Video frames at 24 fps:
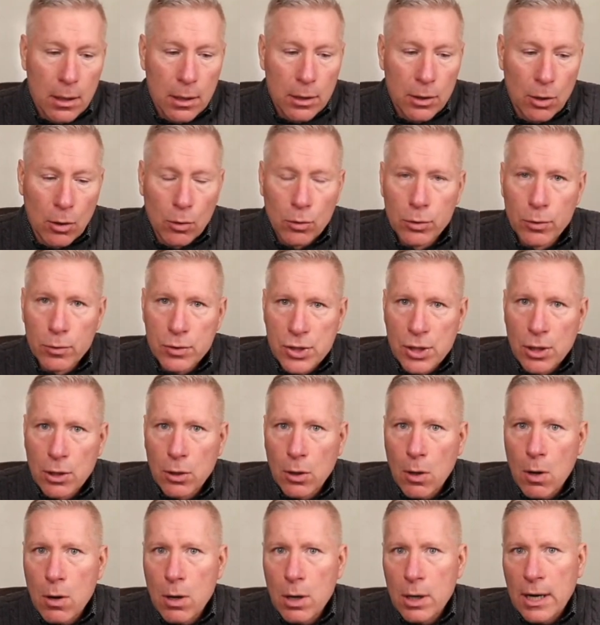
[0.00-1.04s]
Lewis and
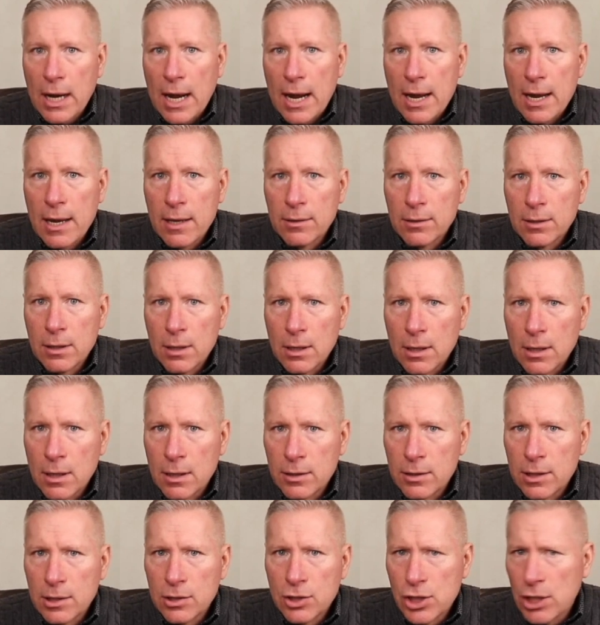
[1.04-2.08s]
Clark had
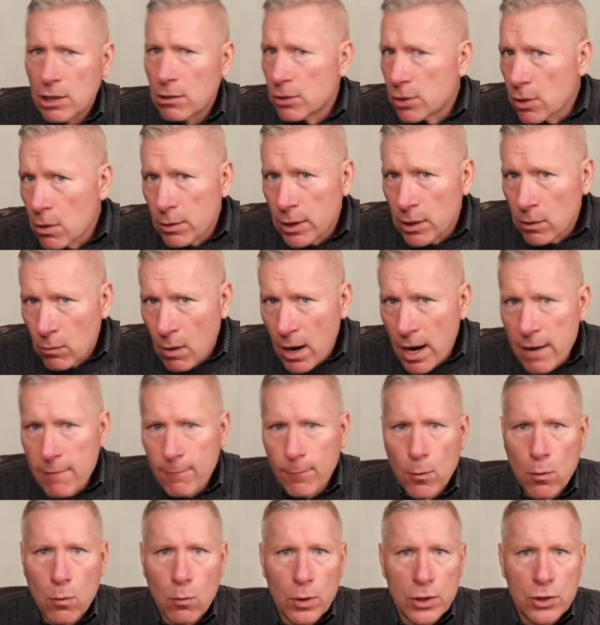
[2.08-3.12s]
the Giardoni
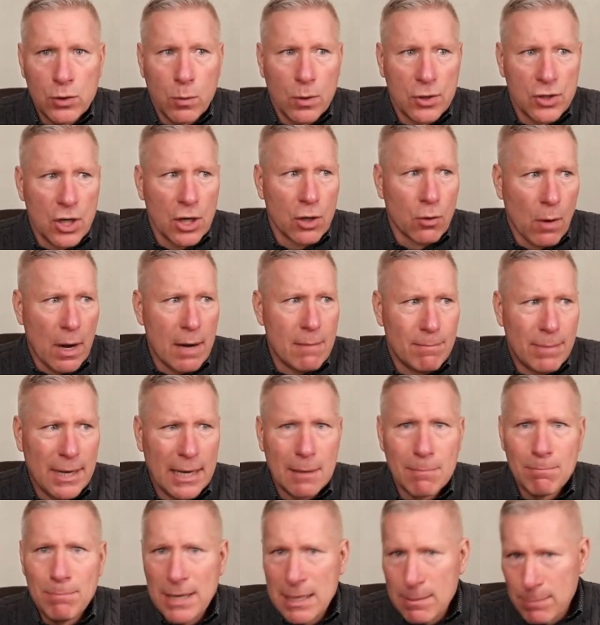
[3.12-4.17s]
rifle, which was a great
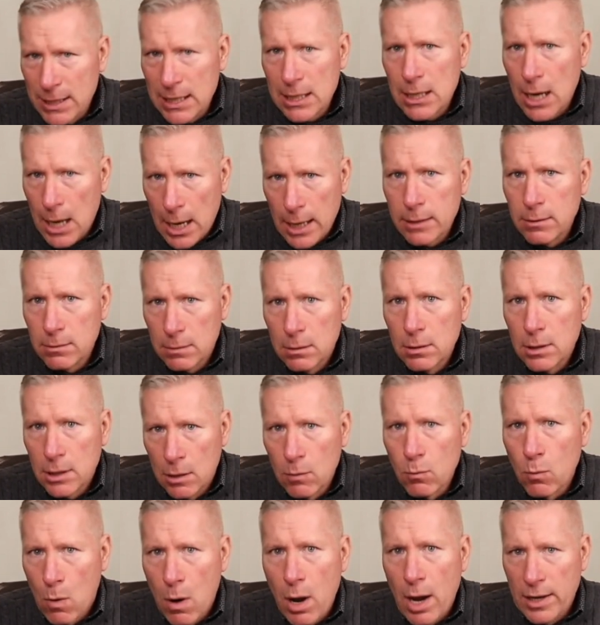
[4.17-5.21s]
big BB gun.
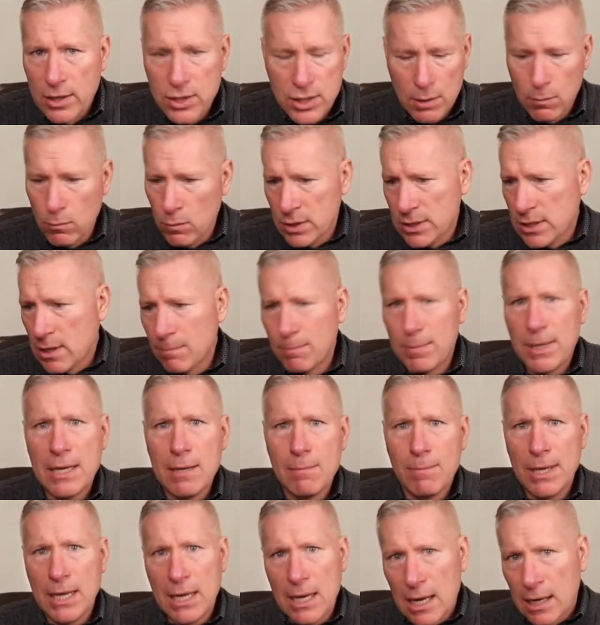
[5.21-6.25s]
It was a
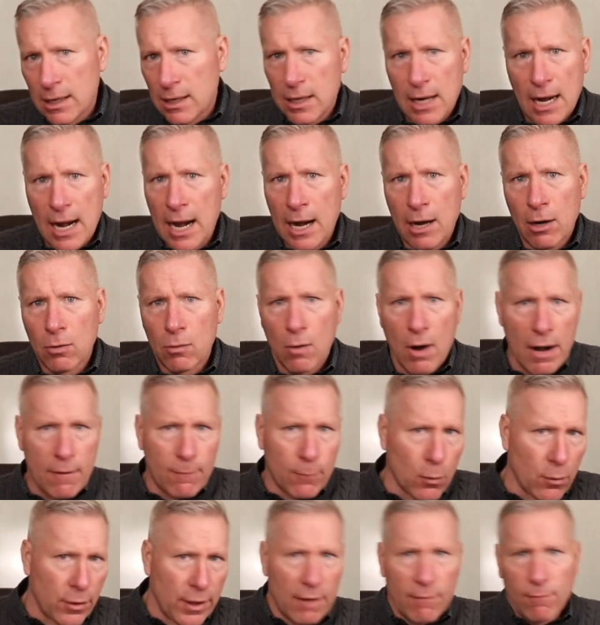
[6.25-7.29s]
BB and an air
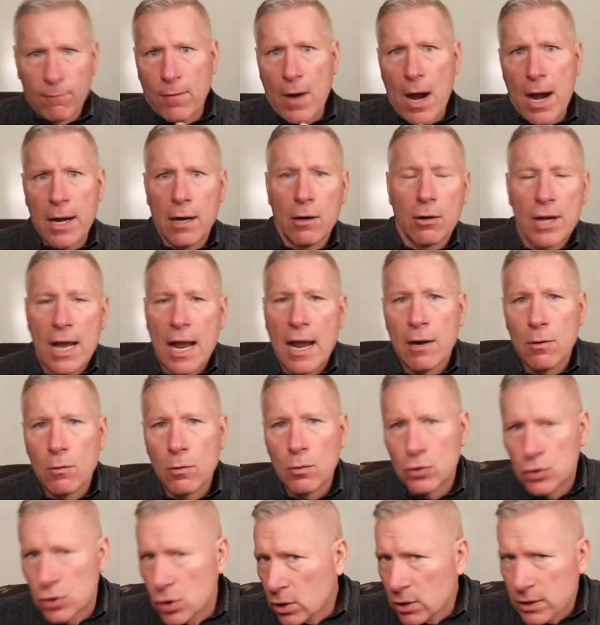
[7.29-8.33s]
rifle that fired and
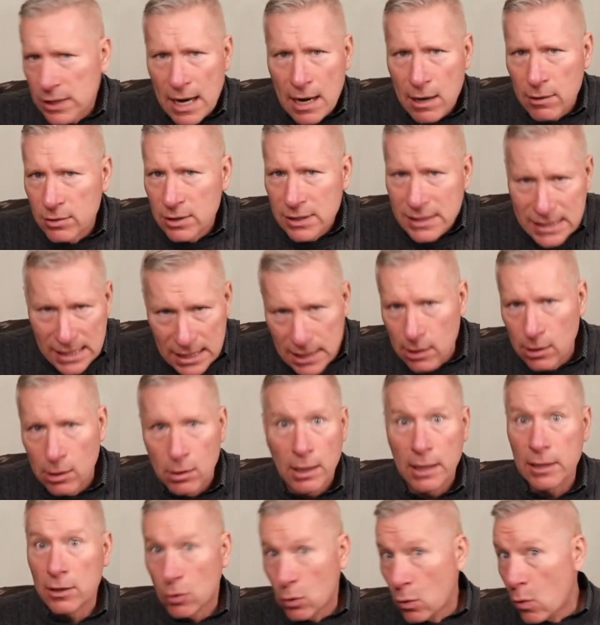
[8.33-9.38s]
took down deer
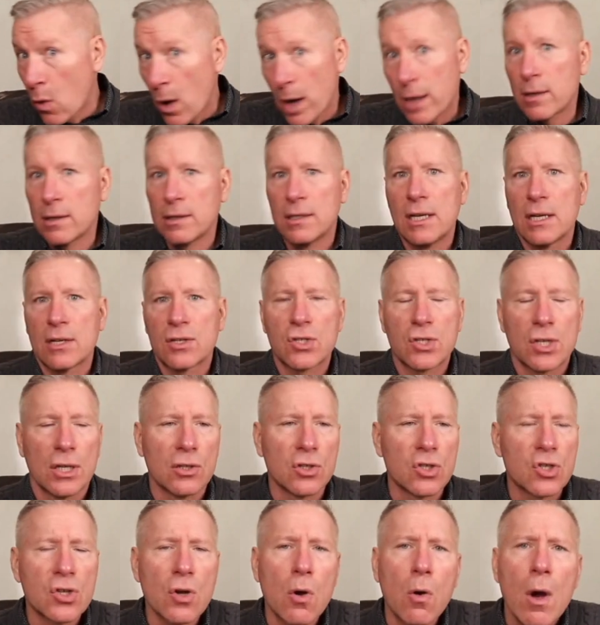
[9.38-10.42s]
at quite a
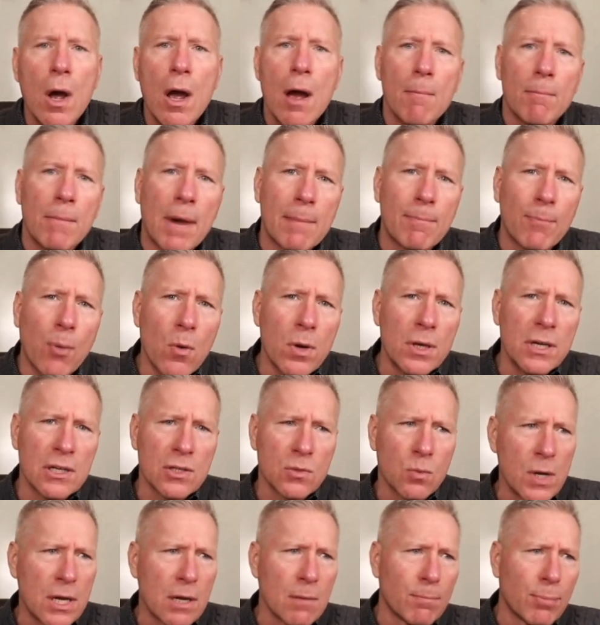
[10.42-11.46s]
distance. So my point
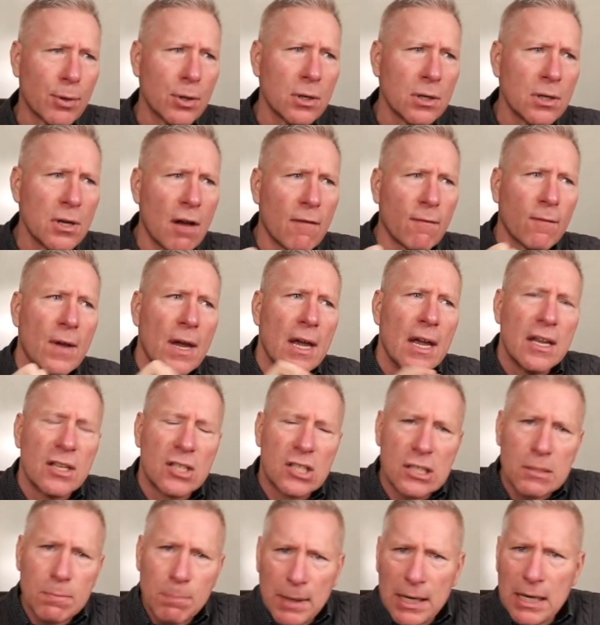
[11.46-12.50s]
is, we can put enough
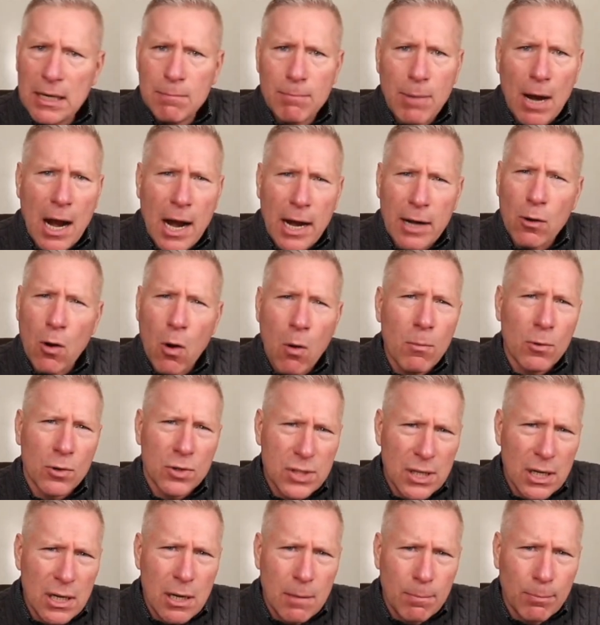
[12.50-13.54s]
speed behind
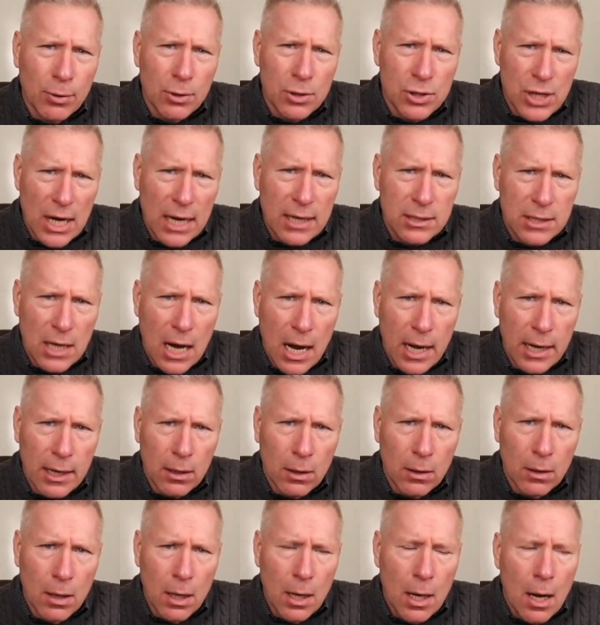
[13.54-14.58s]
almost any
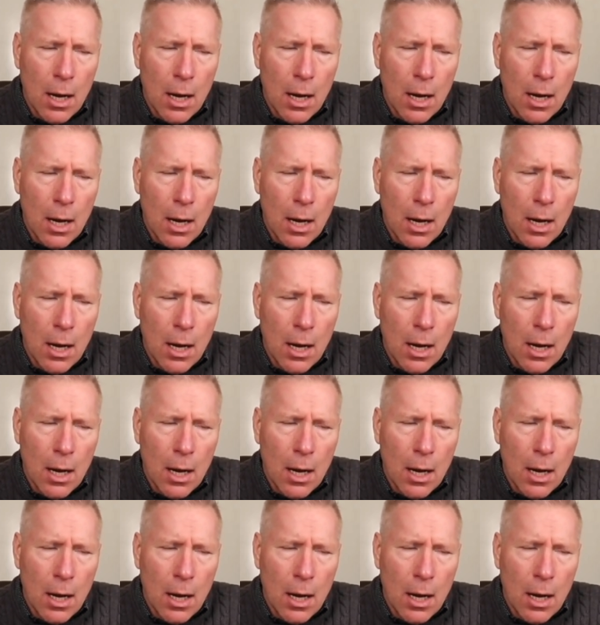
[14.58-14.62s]
projectile,